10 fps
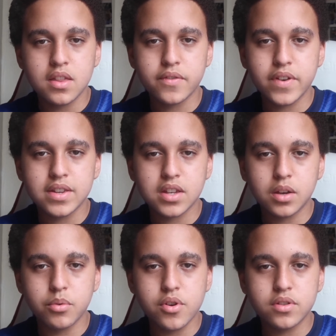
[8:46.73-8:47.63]
didn't really say a
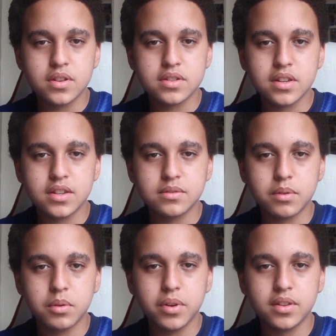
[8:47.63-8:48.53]
word this season when
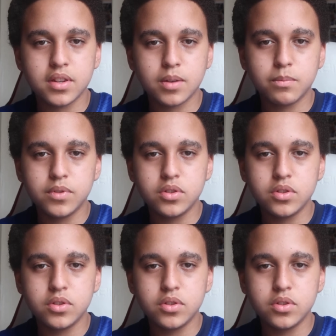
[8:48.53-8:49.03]
we beat them